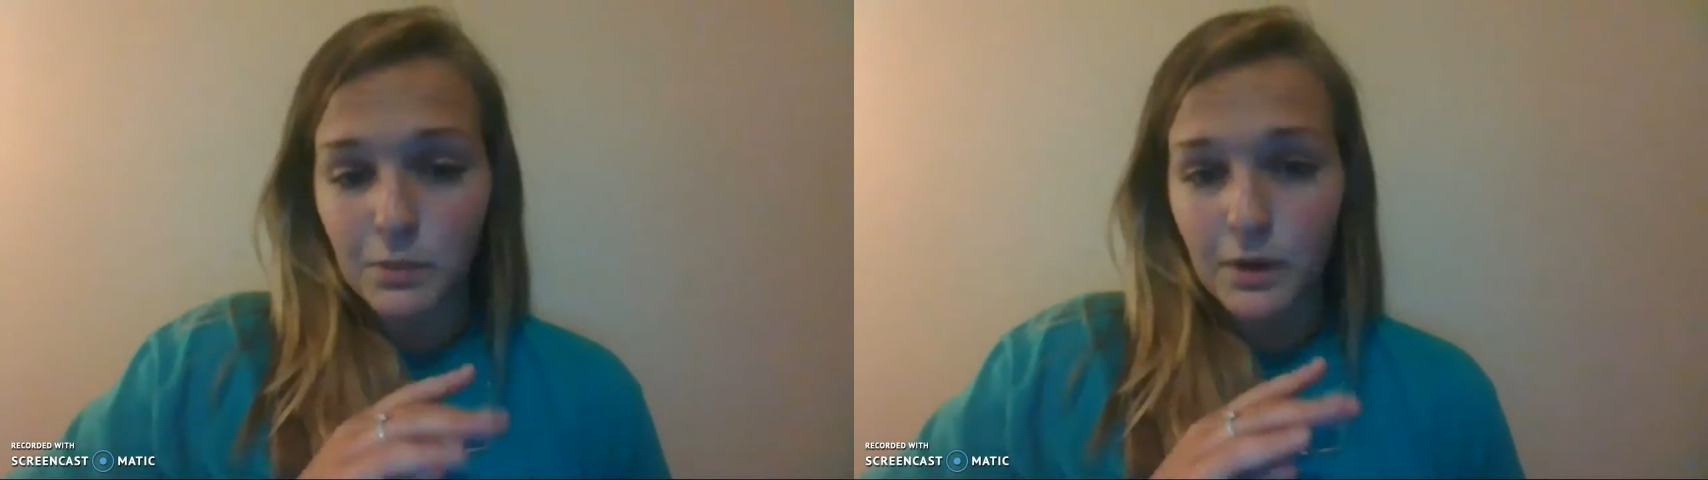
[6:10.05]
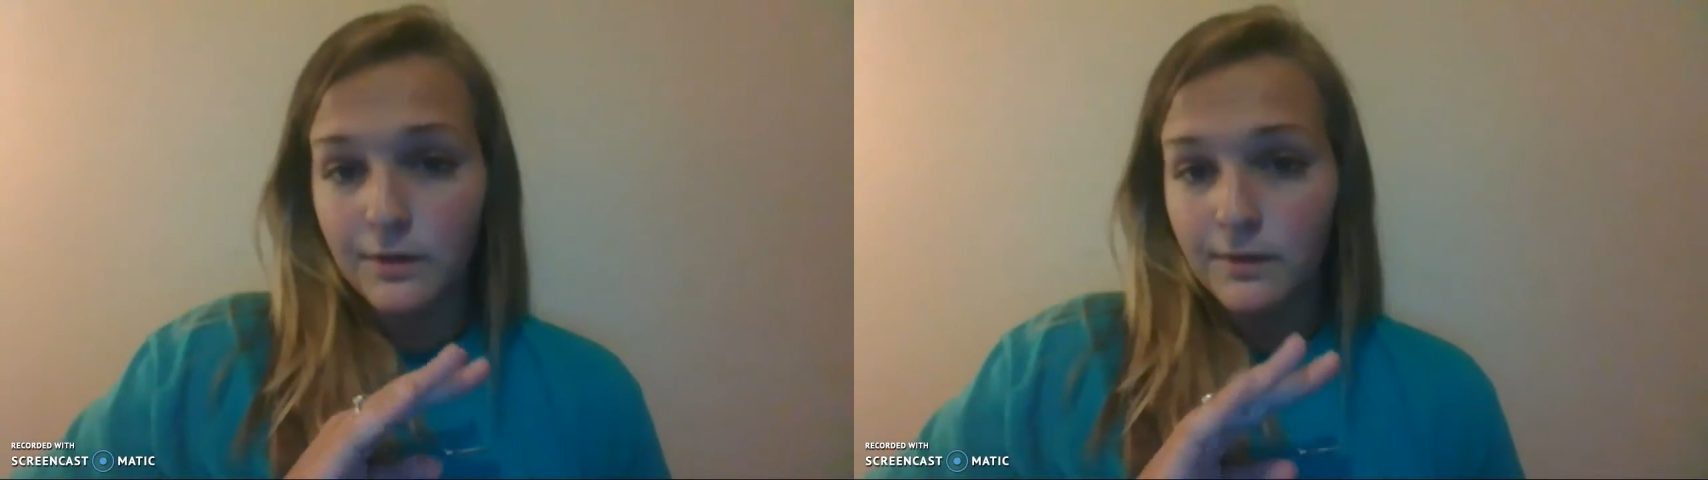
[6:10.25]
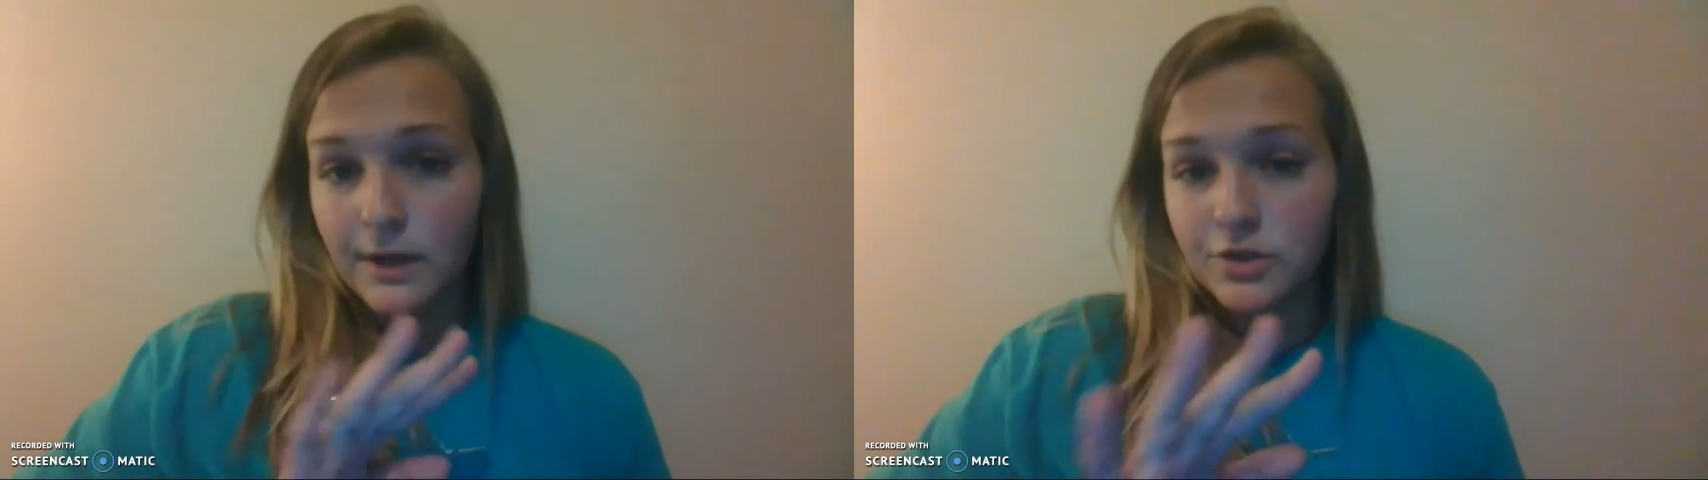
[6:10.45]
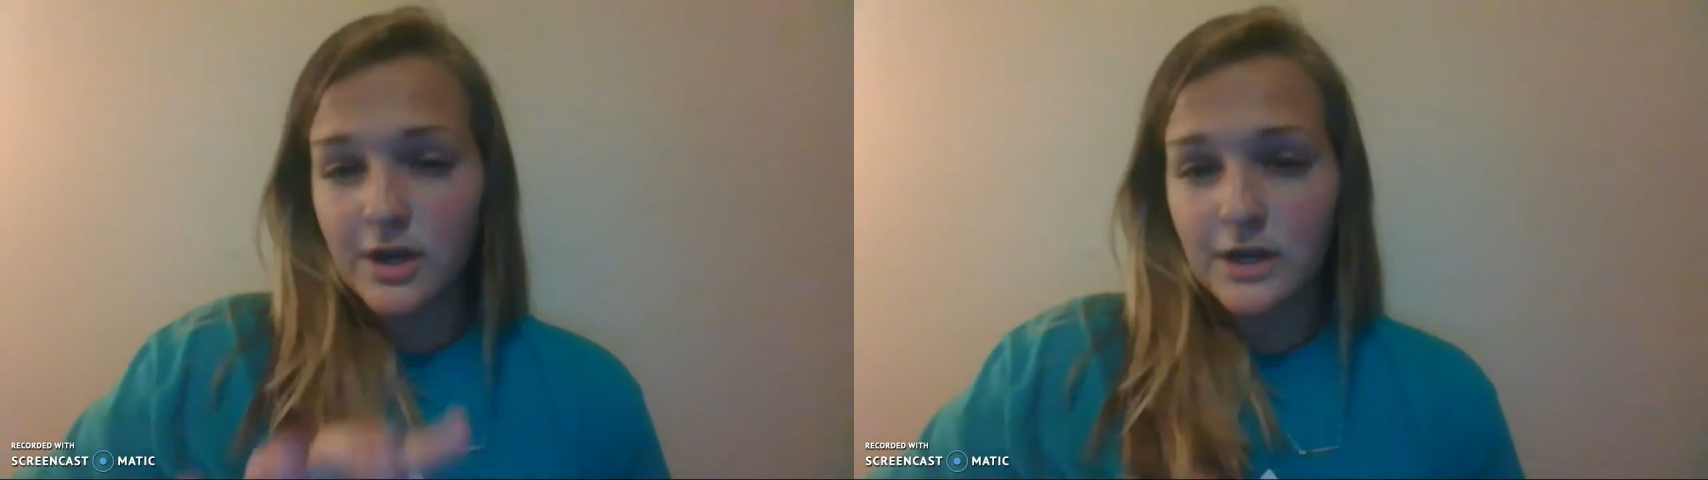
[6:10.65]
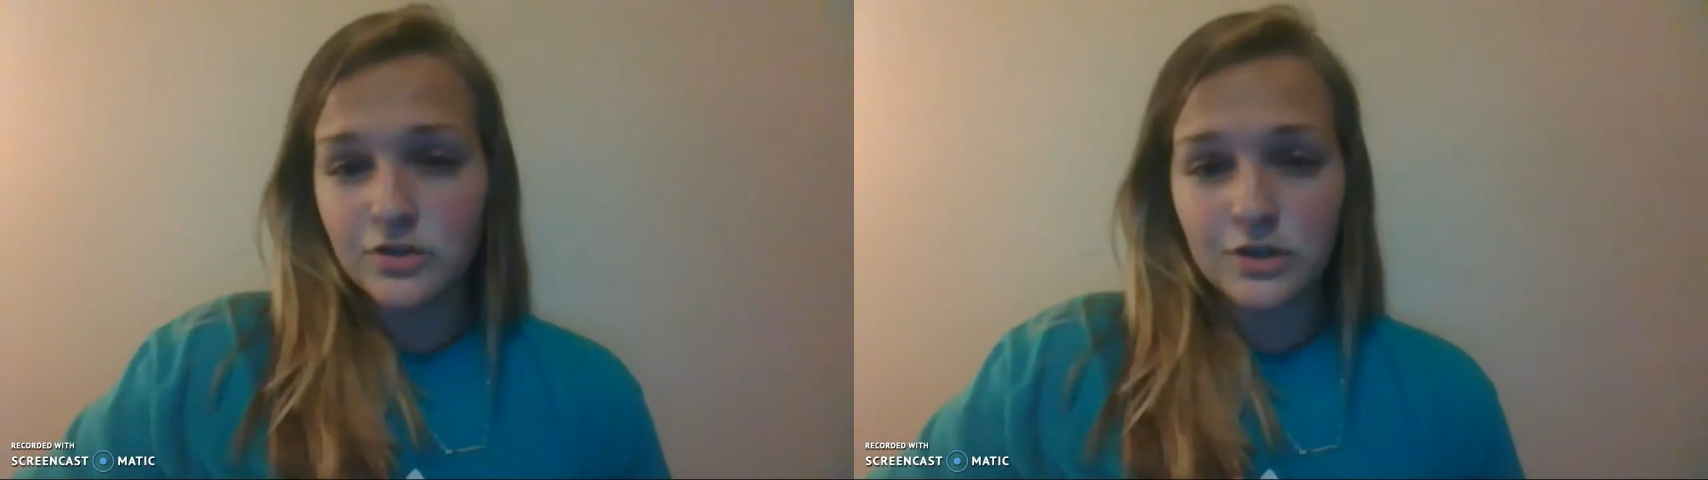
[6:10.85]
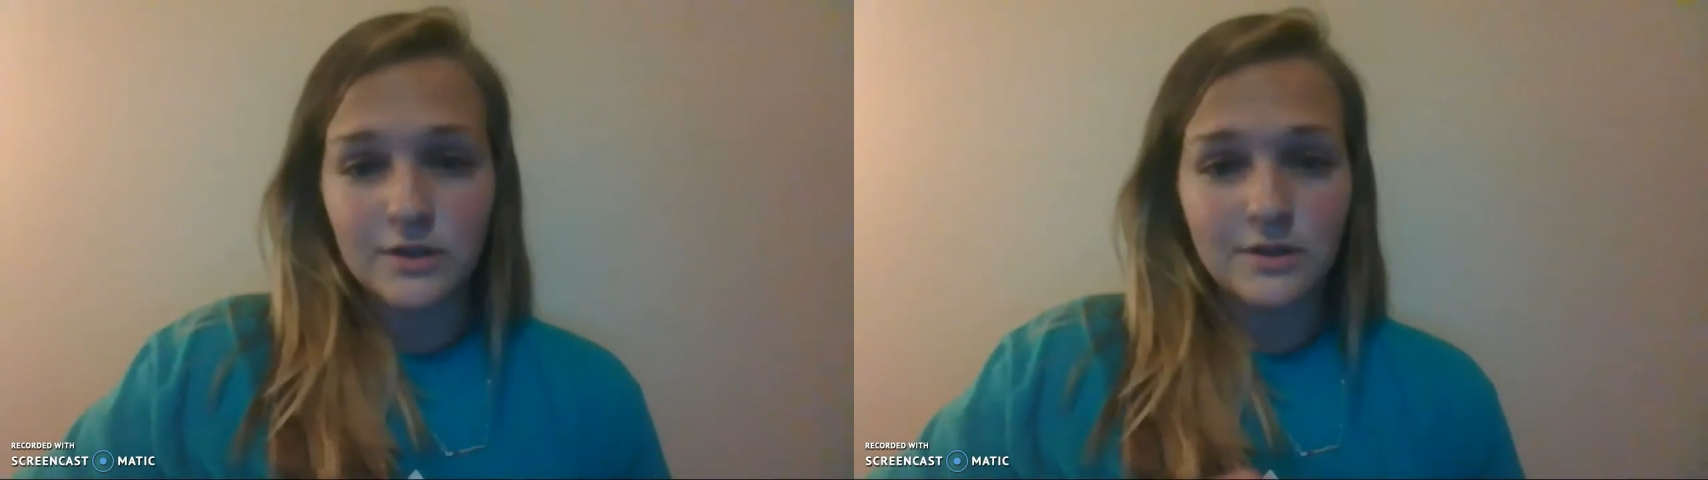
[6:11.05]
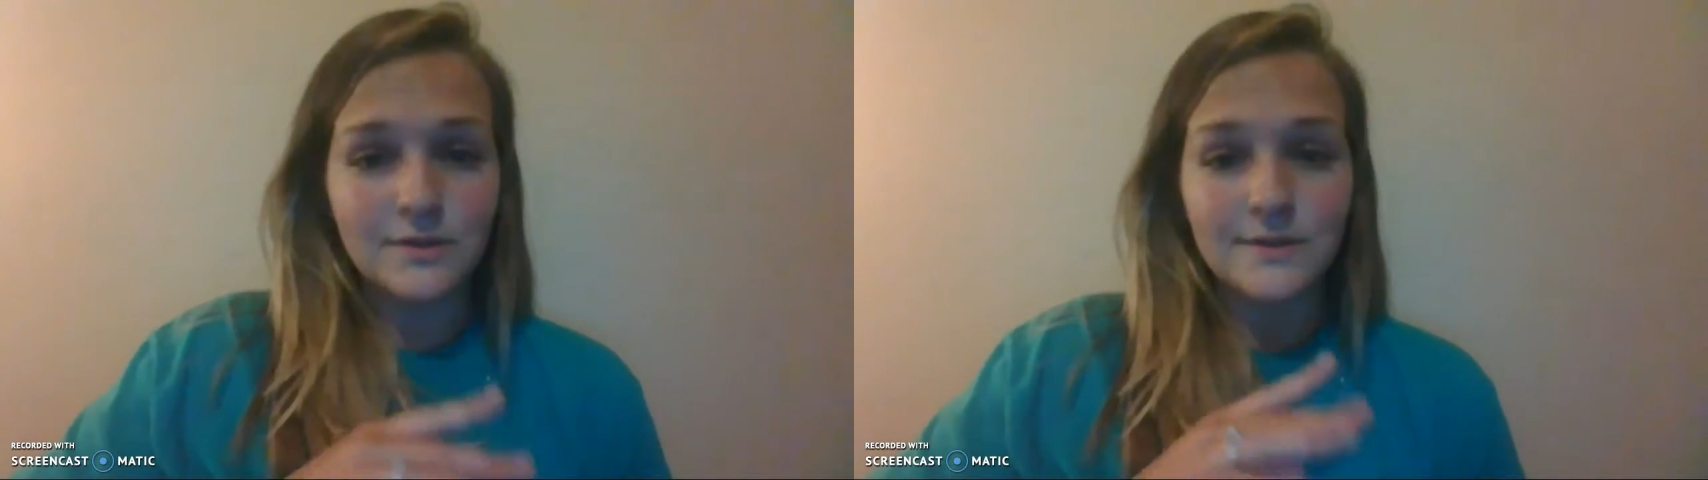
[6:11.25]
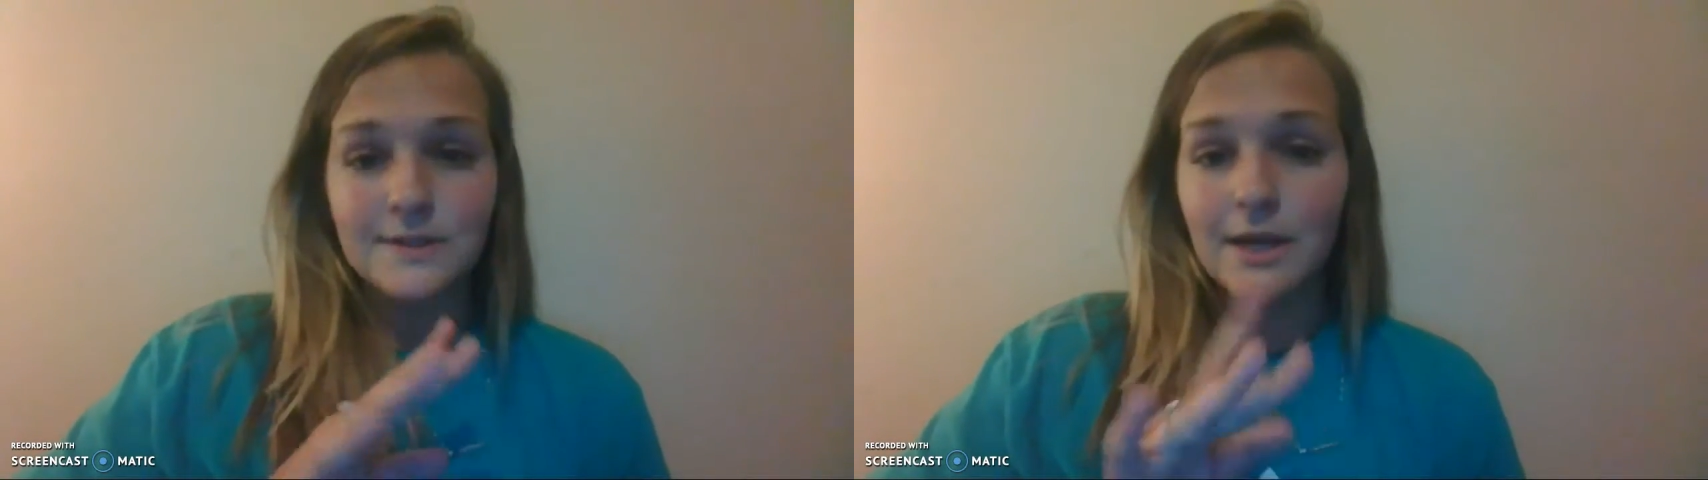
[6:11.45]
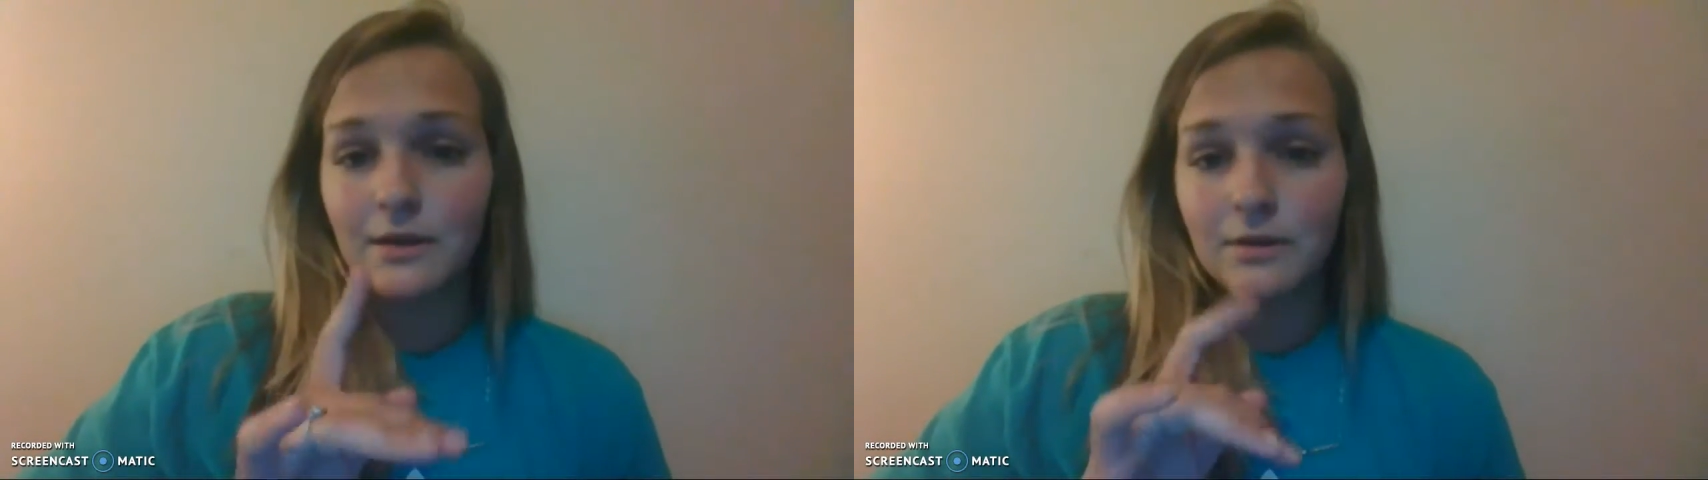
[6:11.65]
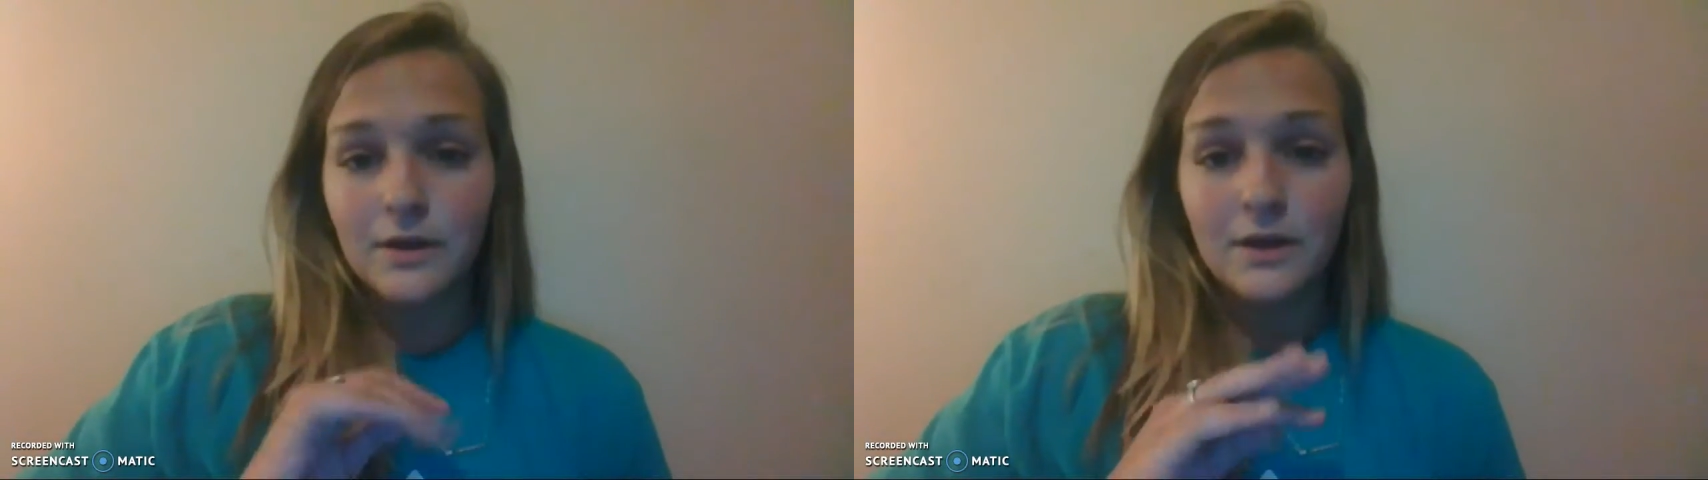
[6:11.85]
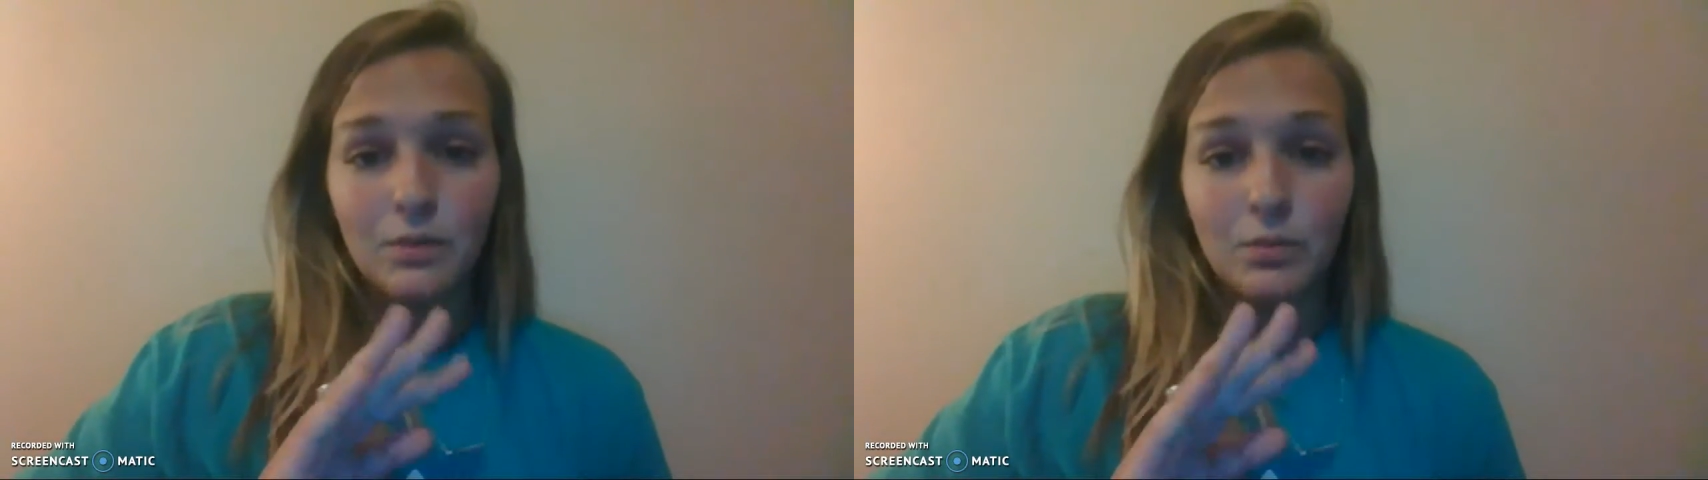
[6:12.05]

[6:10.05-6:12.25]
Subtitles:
whether that changes daily,